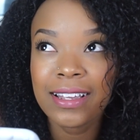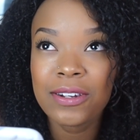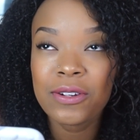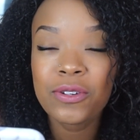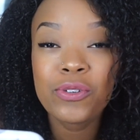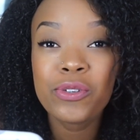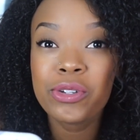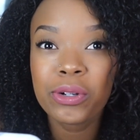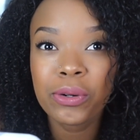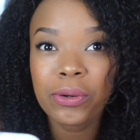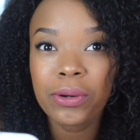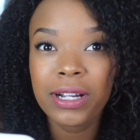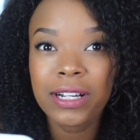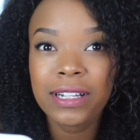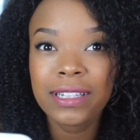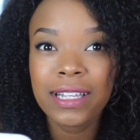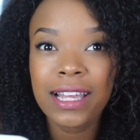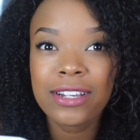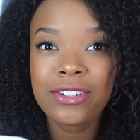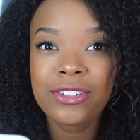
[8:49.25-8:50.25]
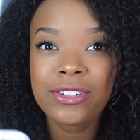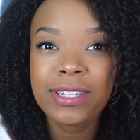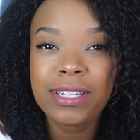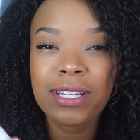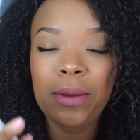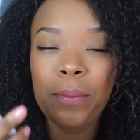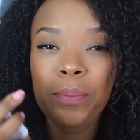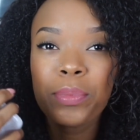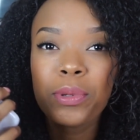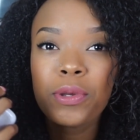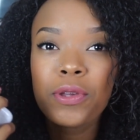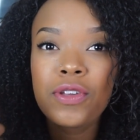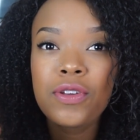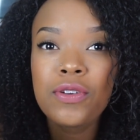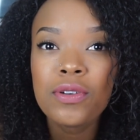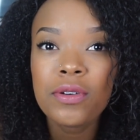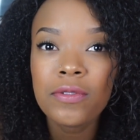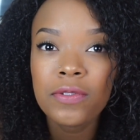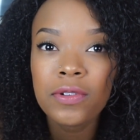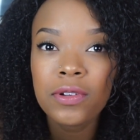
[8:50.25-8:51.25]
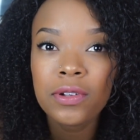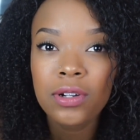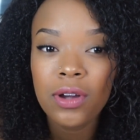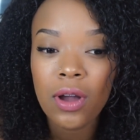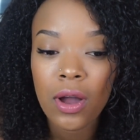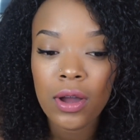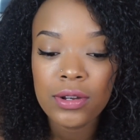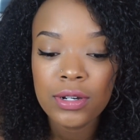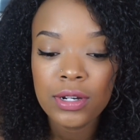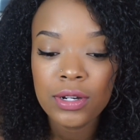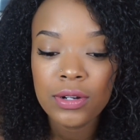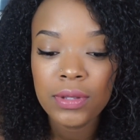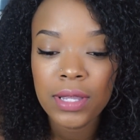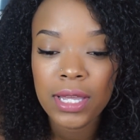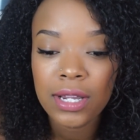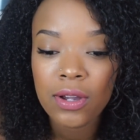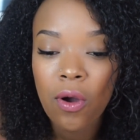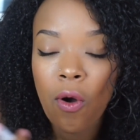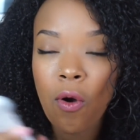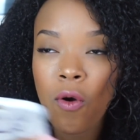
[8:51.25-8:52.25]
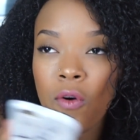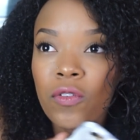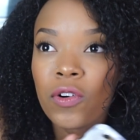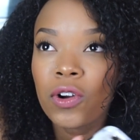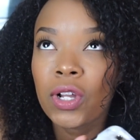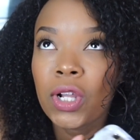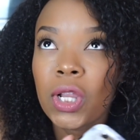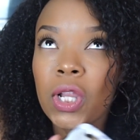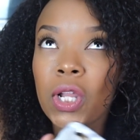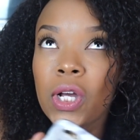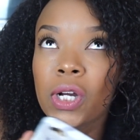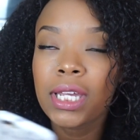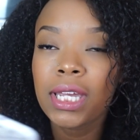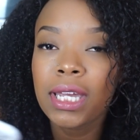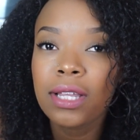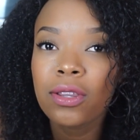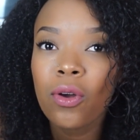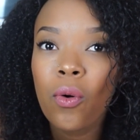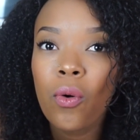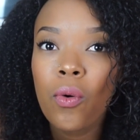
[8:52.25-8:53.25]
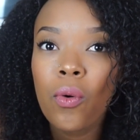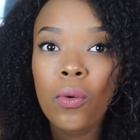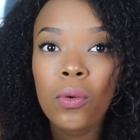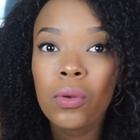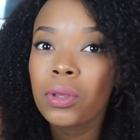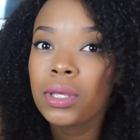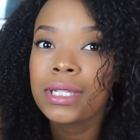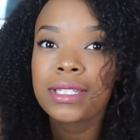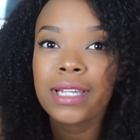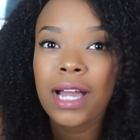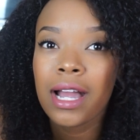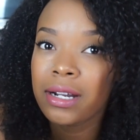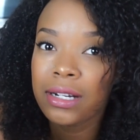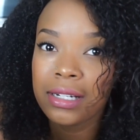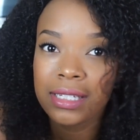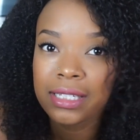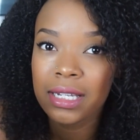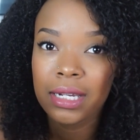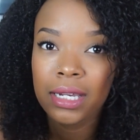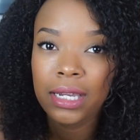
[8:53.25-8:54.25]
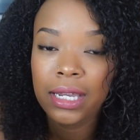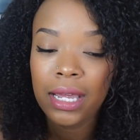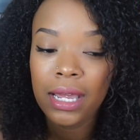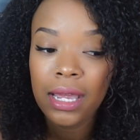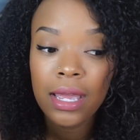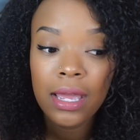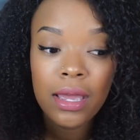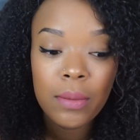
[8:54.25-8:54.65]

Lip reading: New York, like just like a beautiful condo like overlooking the whole entire city,